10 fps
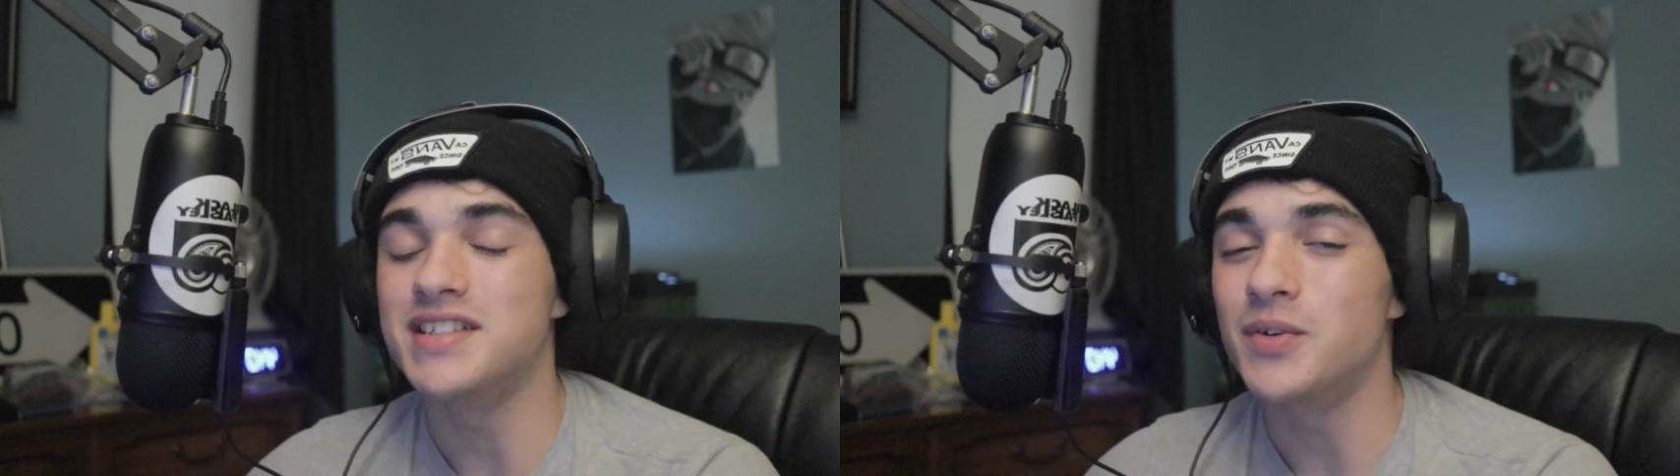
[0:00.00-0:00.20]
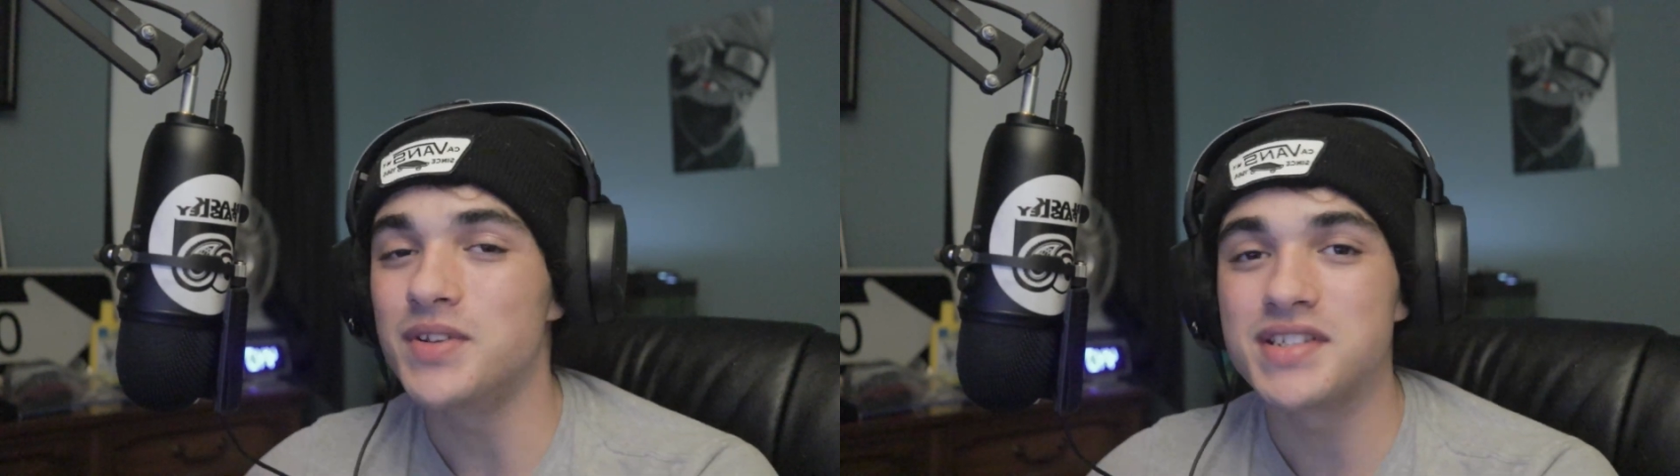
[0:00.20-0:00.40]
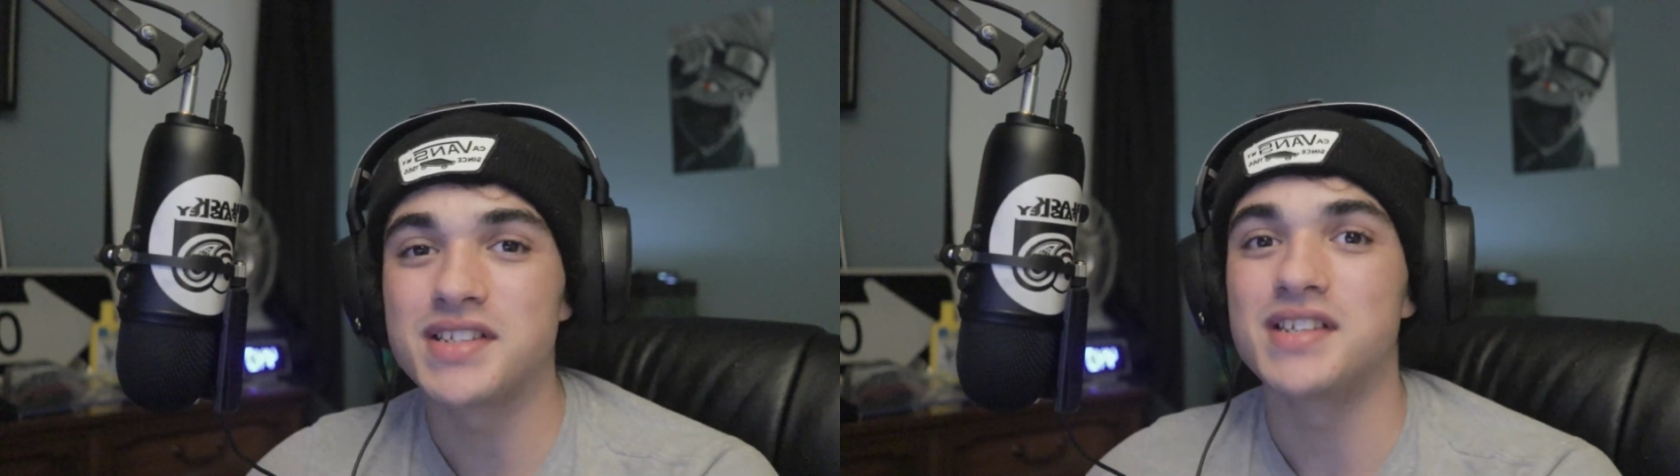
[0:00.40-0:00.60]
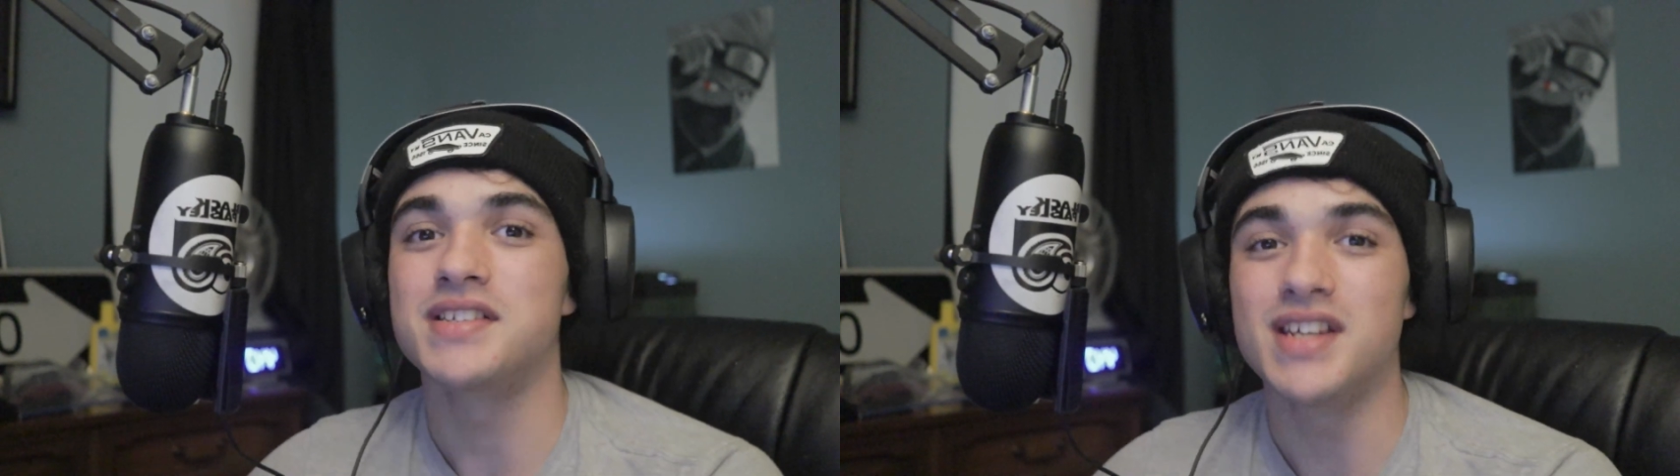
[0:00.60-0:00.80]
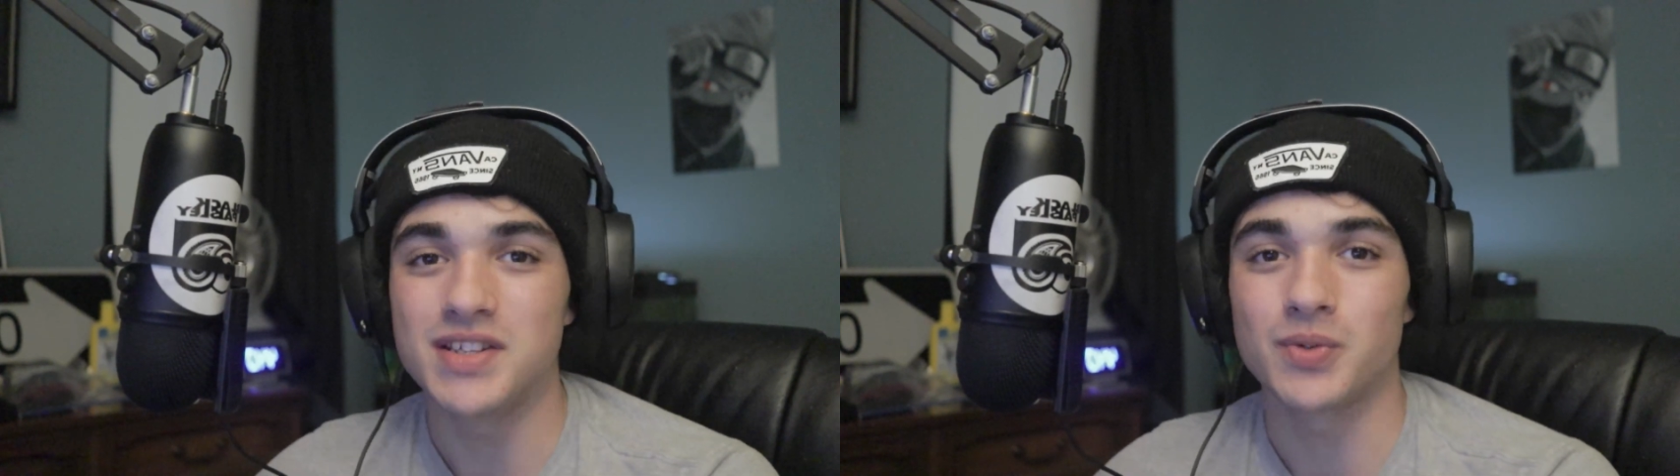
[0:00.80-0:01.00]
denoises his
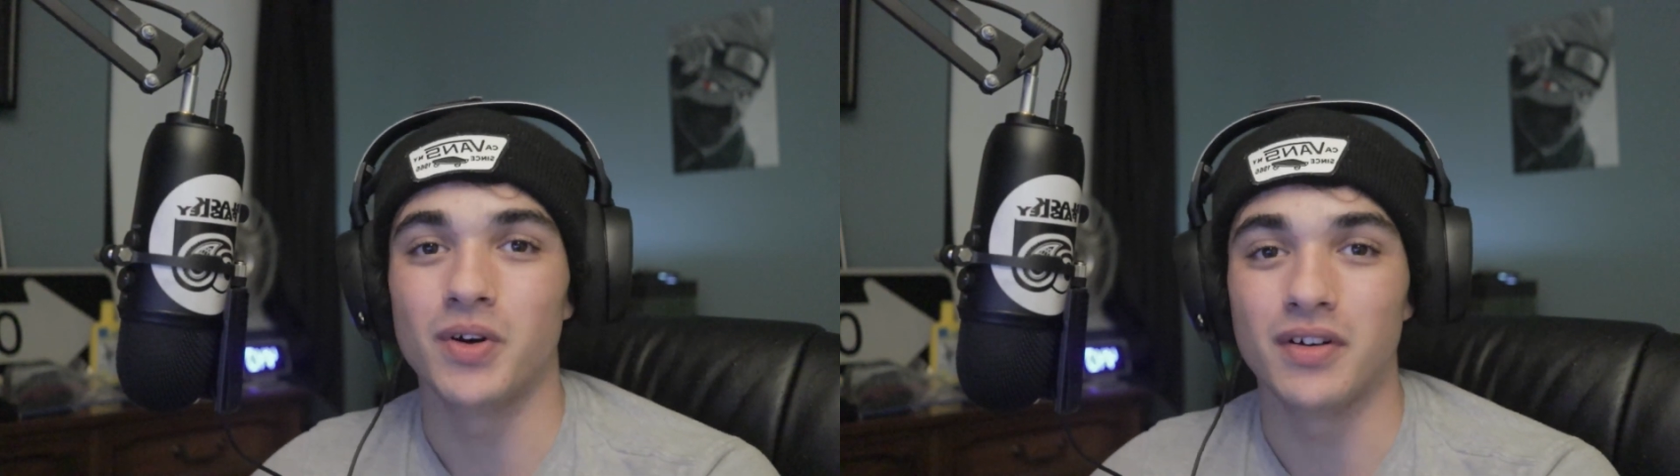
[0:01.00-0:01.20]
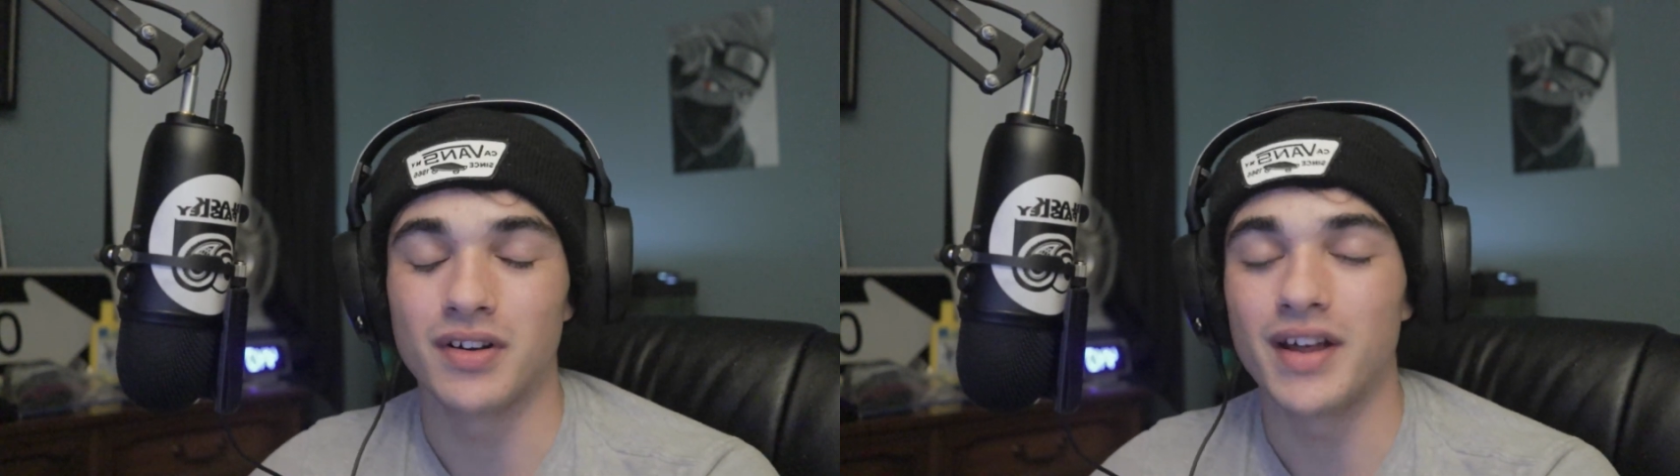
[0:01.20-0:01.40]
scenes wrong,